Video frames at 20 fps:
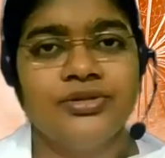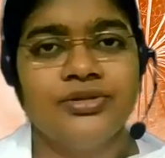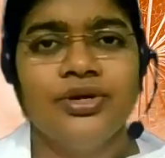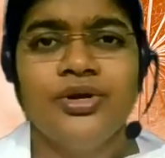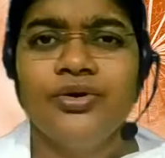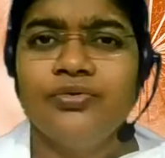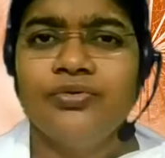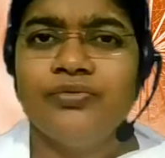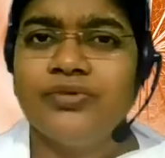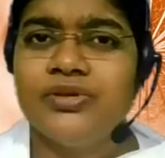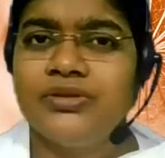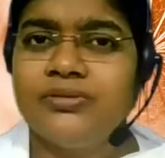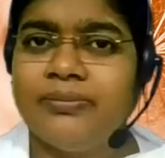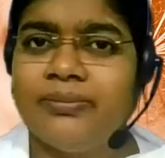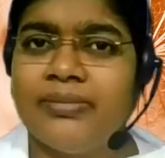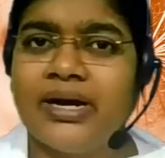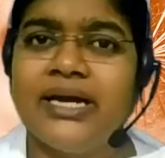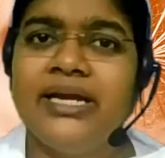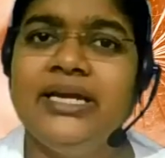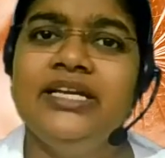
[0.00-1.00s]
with
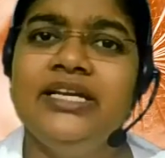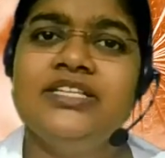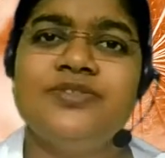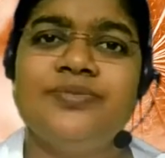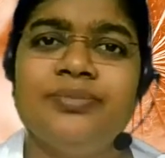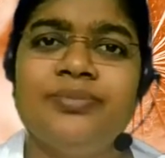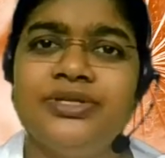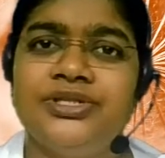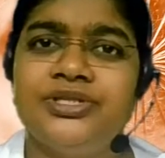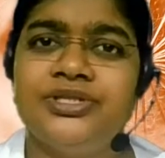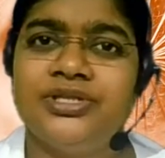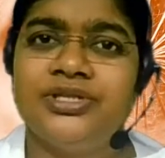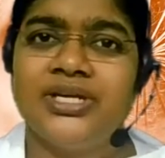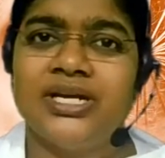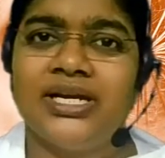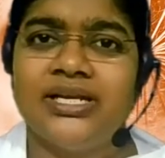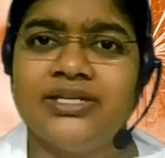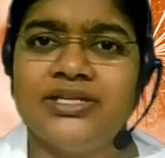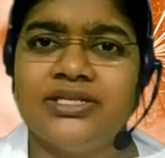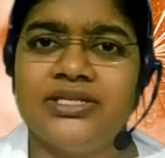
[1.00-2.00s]
my
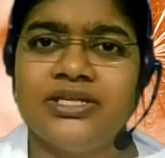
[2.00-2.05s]
speciality.